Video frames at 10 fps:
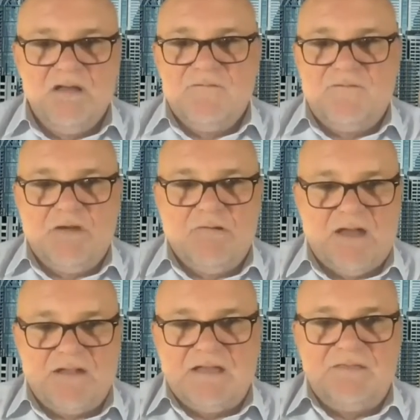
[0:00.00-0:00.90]
figure
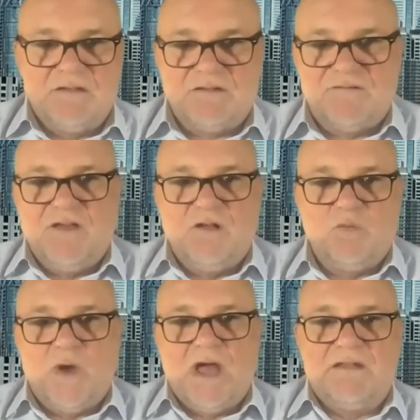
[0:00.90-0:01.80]
out in this field,
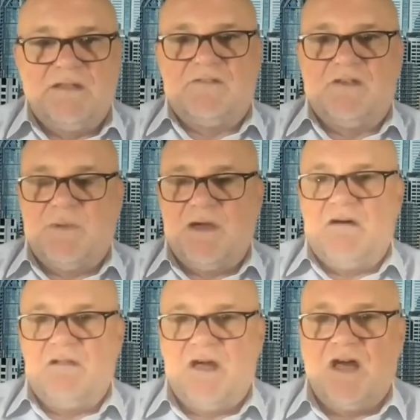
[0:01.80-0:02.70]
where does the
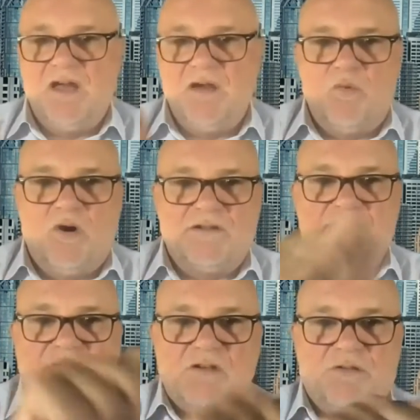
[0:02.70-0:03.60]
power lie? What
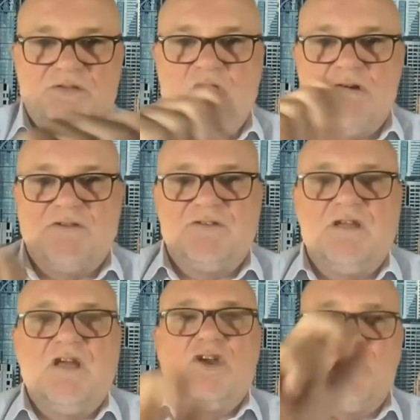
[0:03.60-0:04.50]
is the
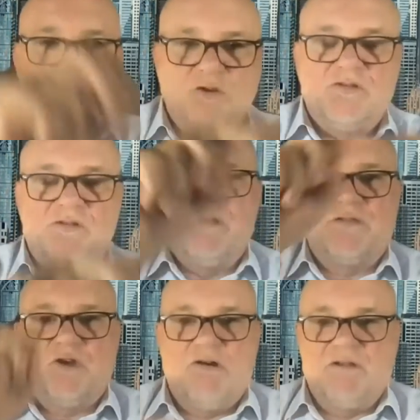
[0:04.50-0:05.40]
authority? Go to the
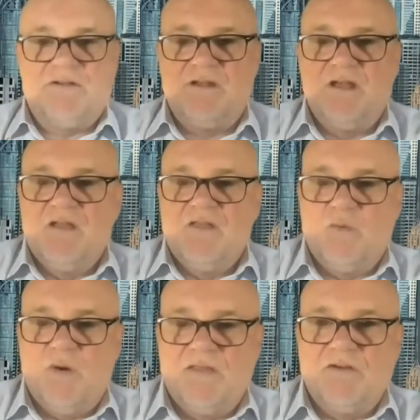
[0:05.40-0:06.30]
authority, the
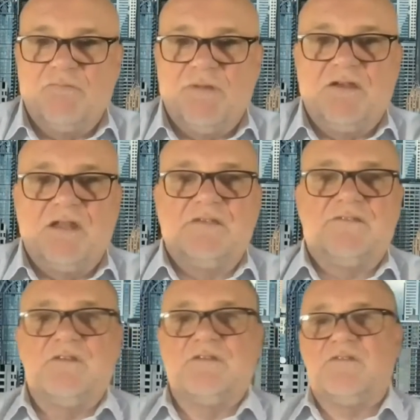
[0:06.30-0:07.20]
one that regulates
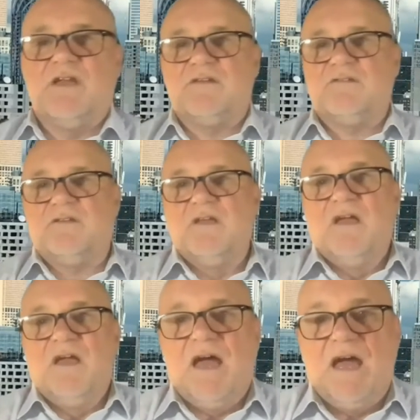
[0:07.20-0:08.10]
this text,
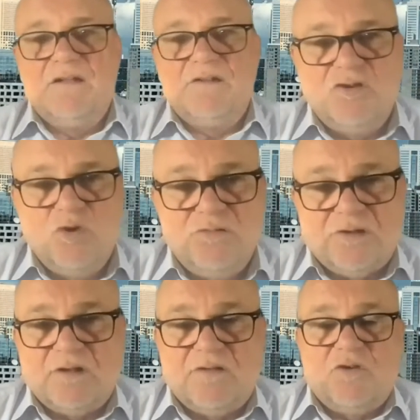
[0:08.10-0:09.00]
and use
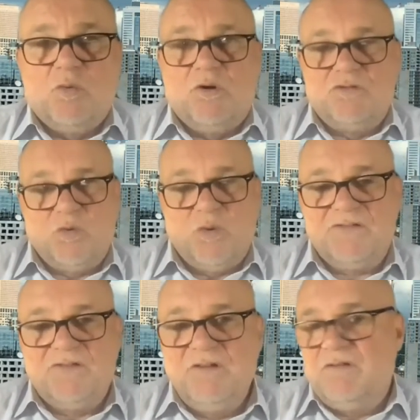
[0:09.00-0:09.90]
it. If you want to
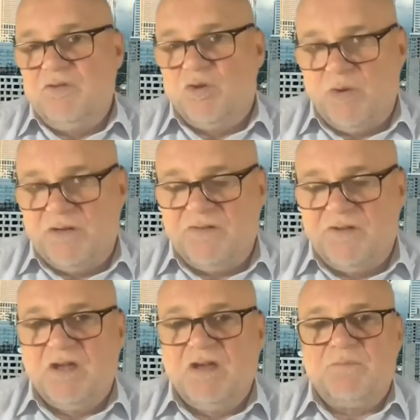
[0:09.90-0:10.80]
question it, you're
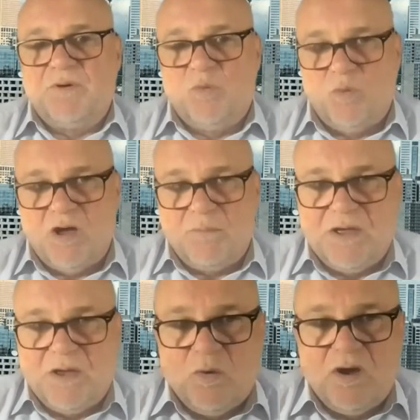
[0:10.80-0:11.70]
questioning it, but
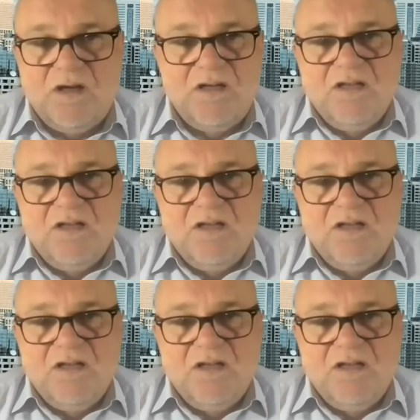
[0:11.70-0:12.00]
be aware